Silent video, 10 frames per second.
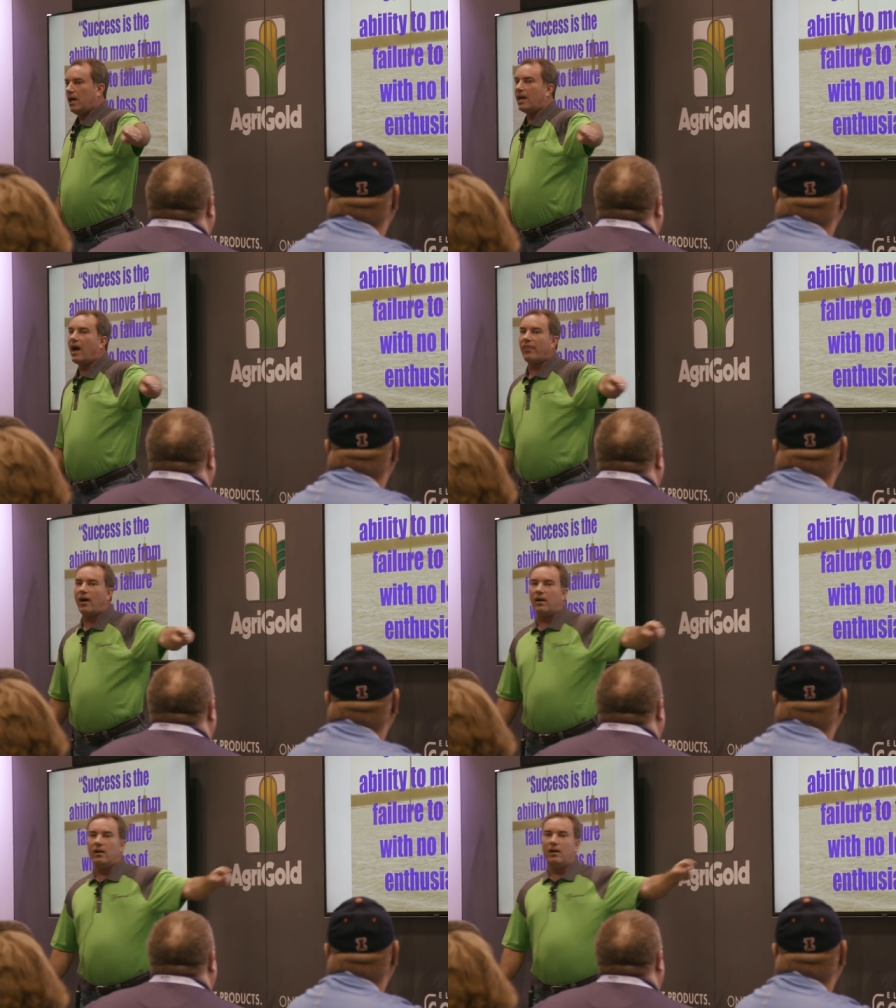And I
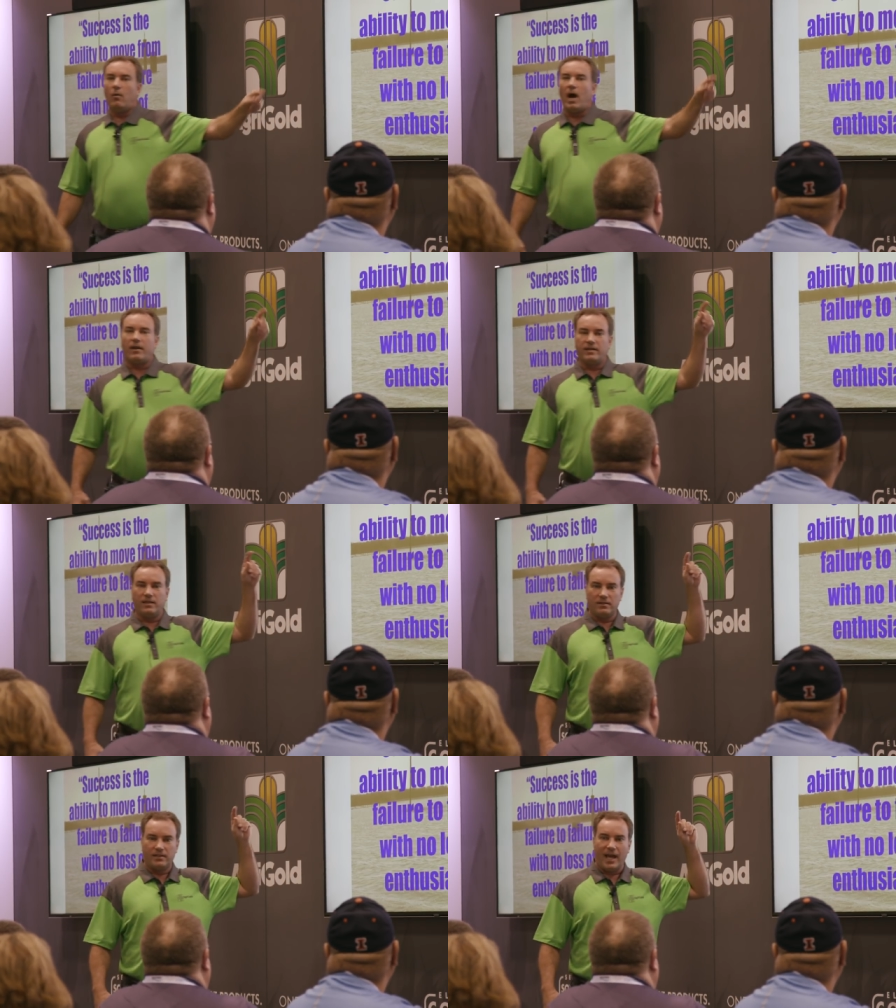thought, wow,
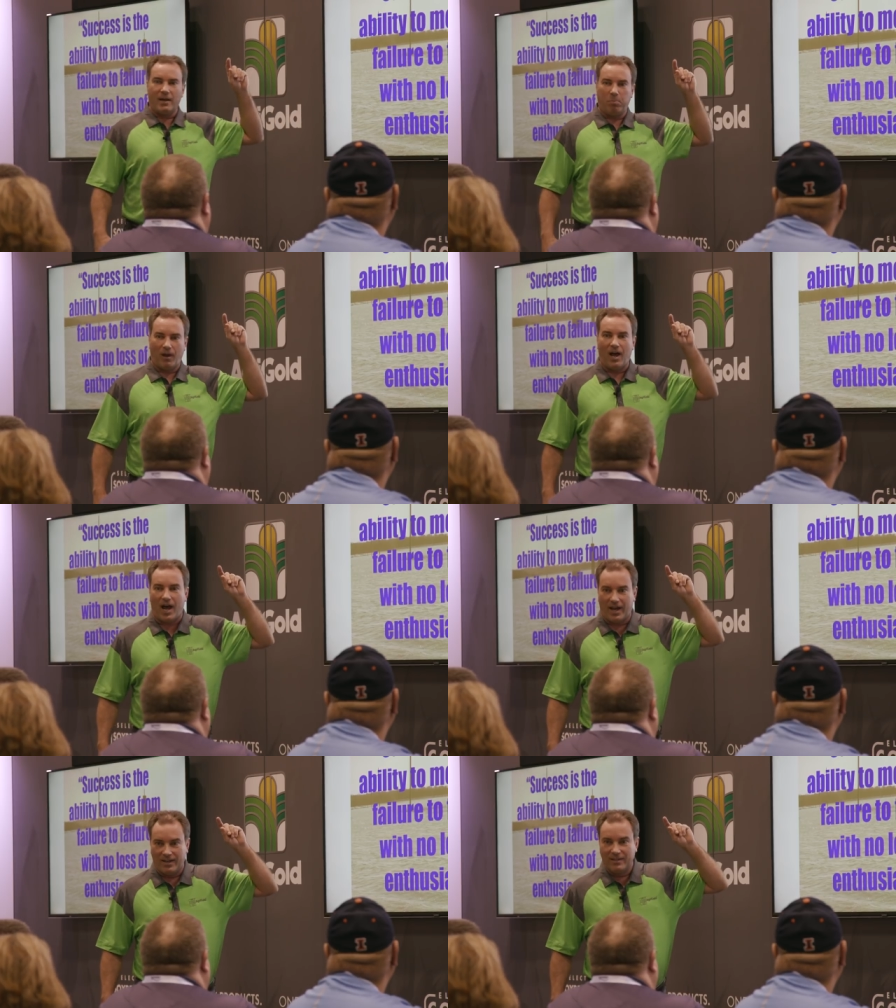doesn't that
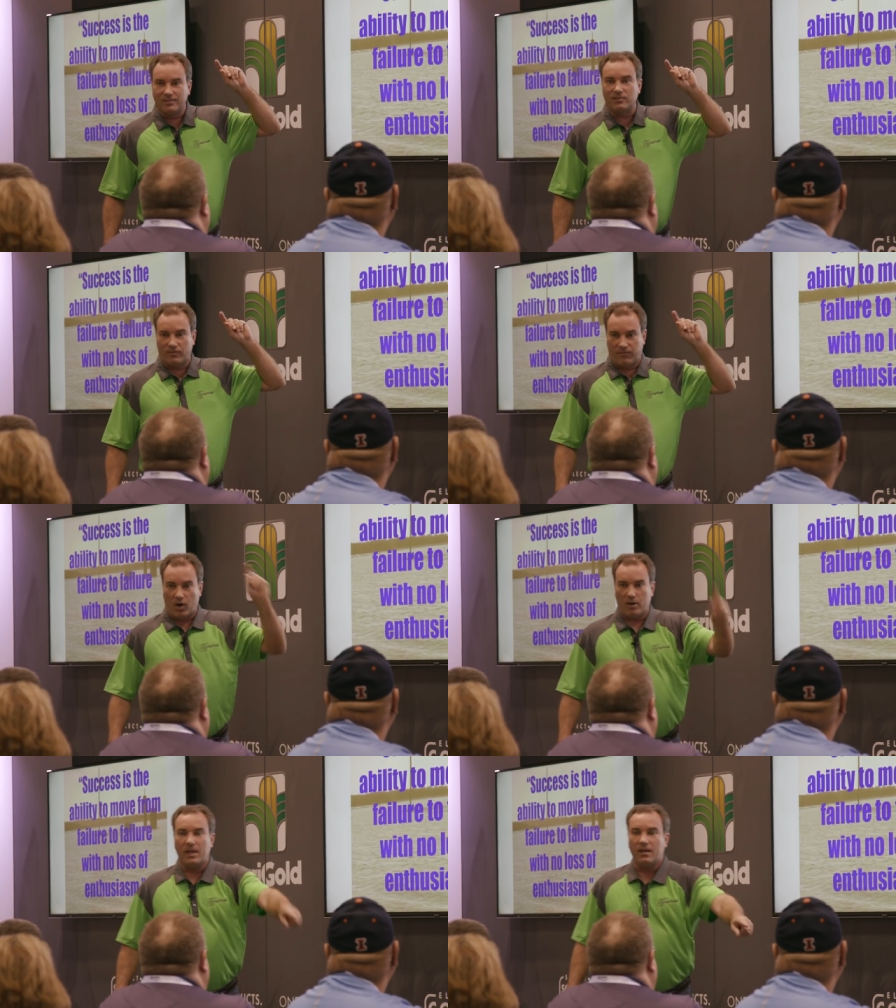apply to
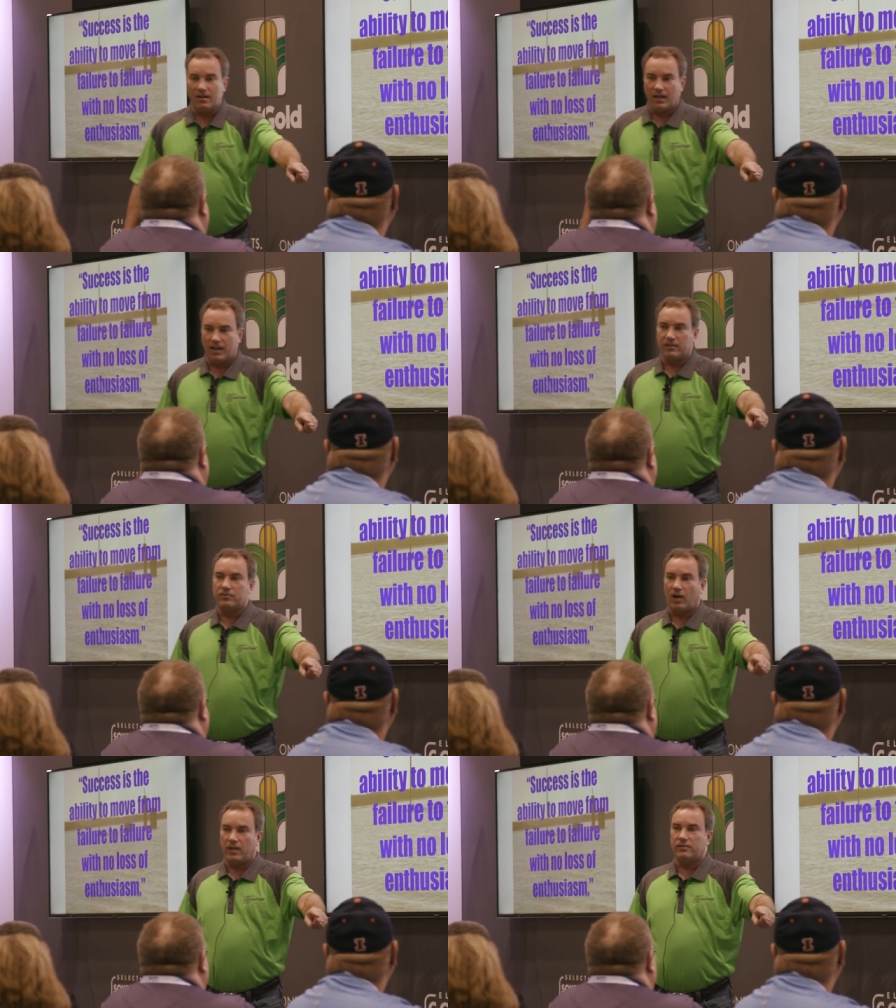farming and to
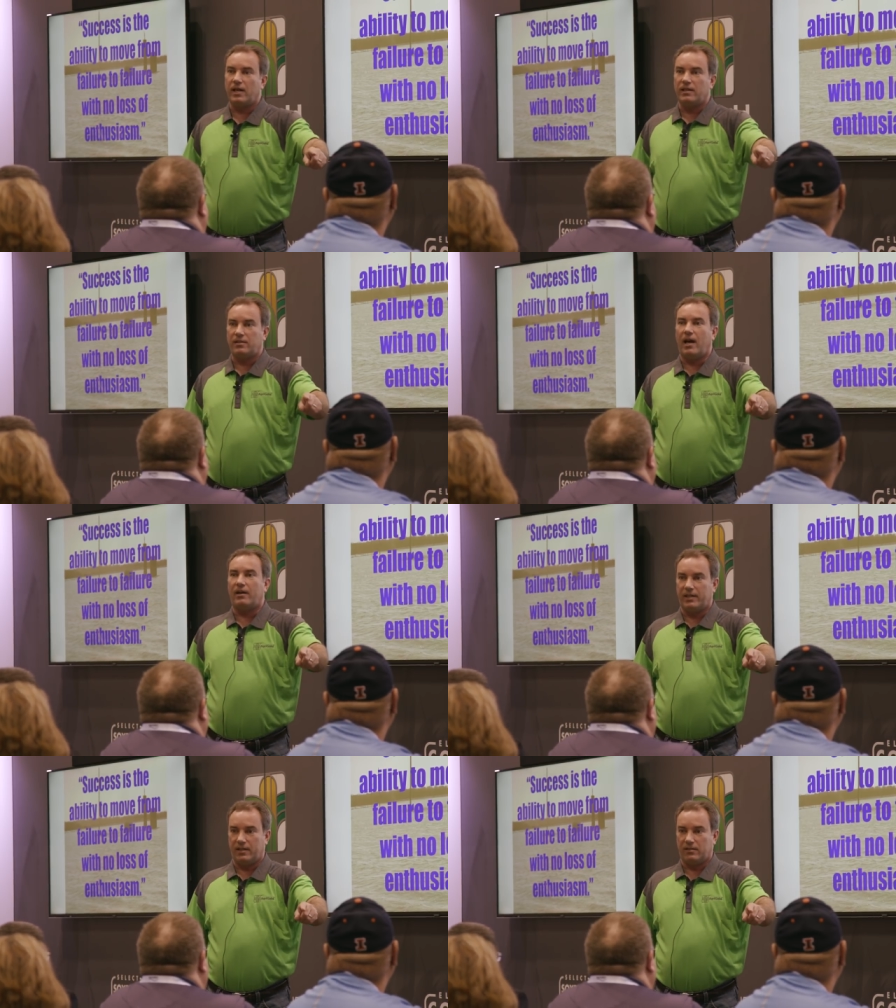trying to chase
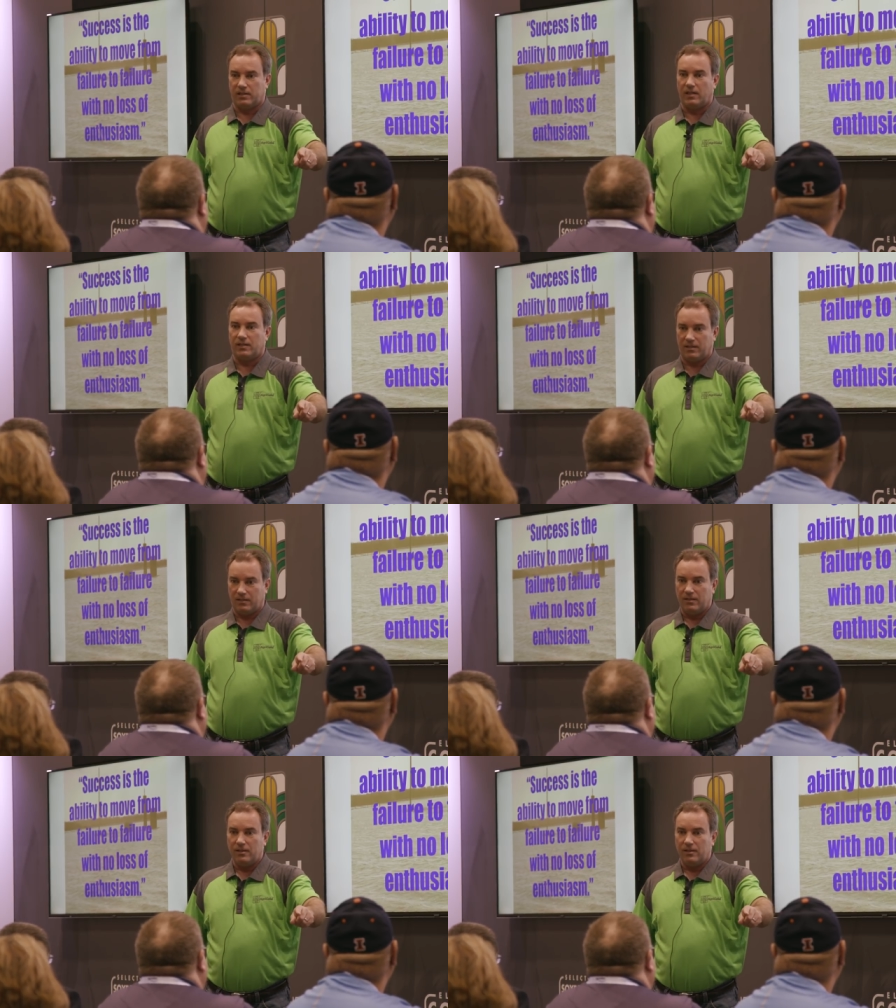higher yields, doesn't it?